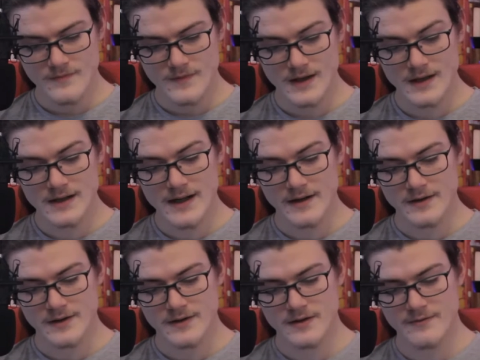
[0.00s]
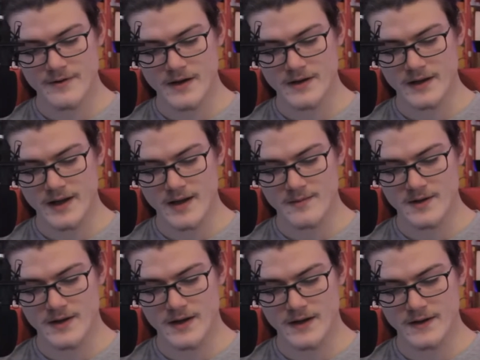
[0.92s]
At length the father came to
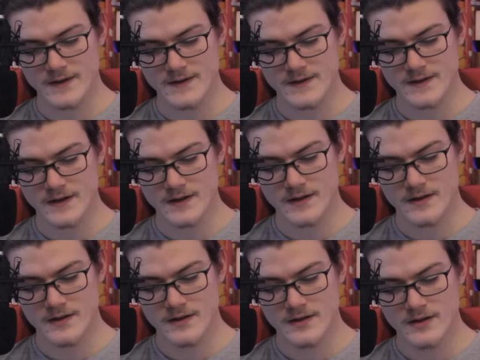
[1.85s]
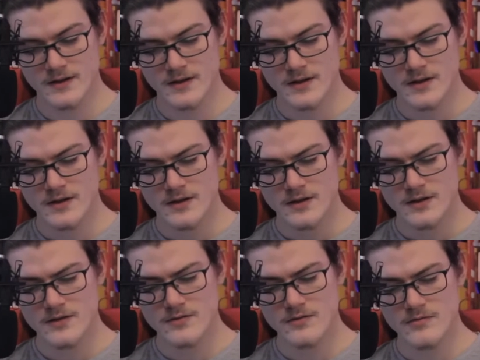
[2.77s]
the youngest son.
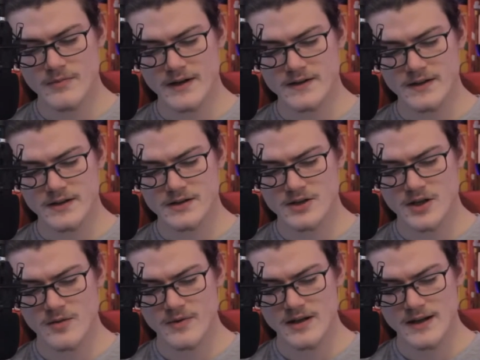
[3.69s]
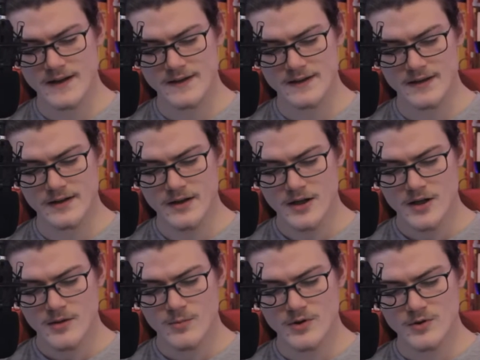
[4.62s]
You, my dear chirping nestling,
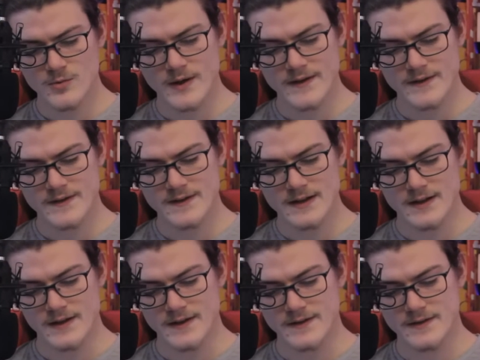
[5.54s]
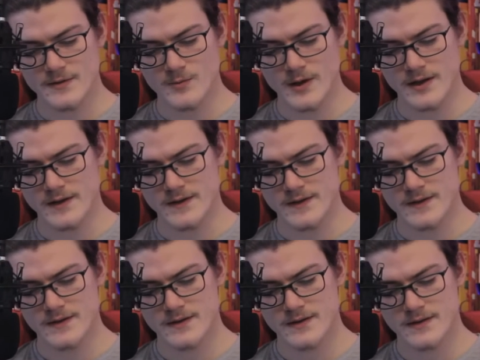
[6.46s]
were always the silliest and weakest.
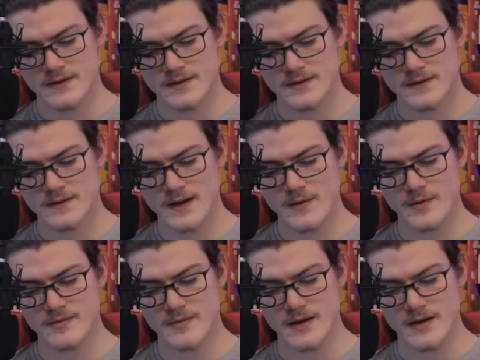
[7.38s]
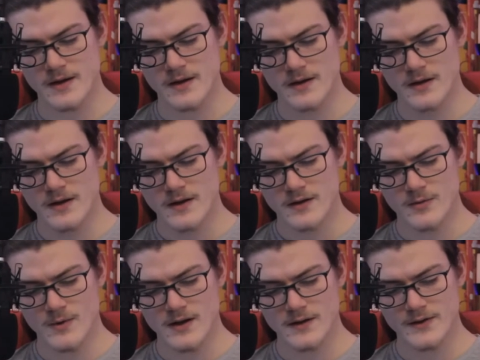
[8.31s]
Stay with me. The
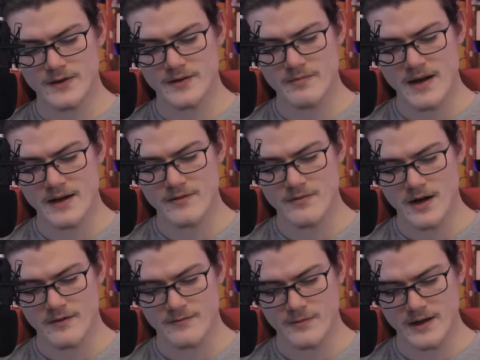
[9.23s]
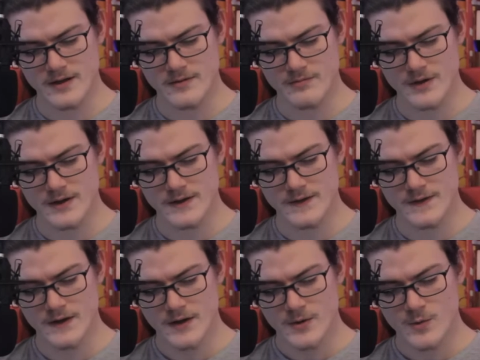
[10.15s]
world has many rough, wicked birds,
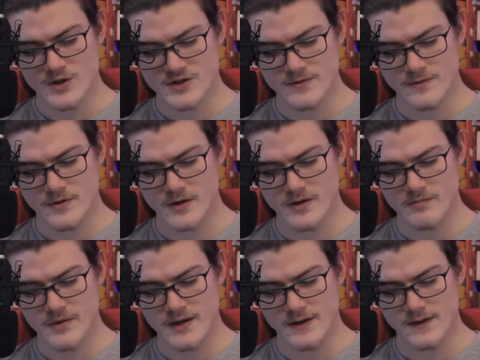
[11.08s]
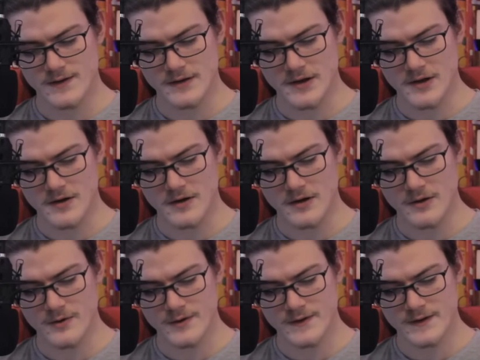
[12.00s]
which have crooked beaks and long
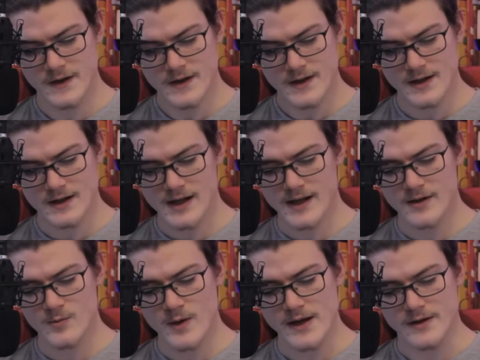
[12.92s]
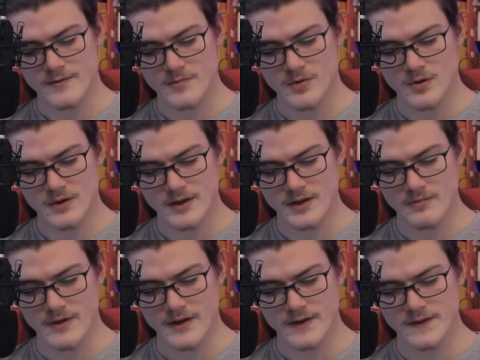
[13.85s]
claws, and lie in wait for poor little
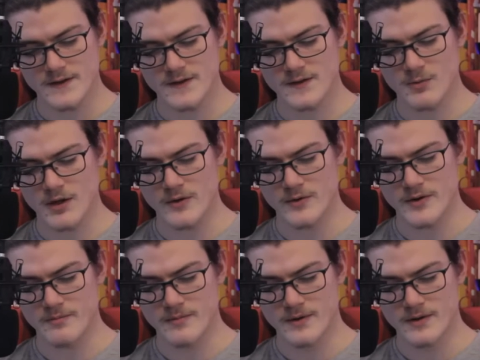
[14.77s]
birds and swallow them.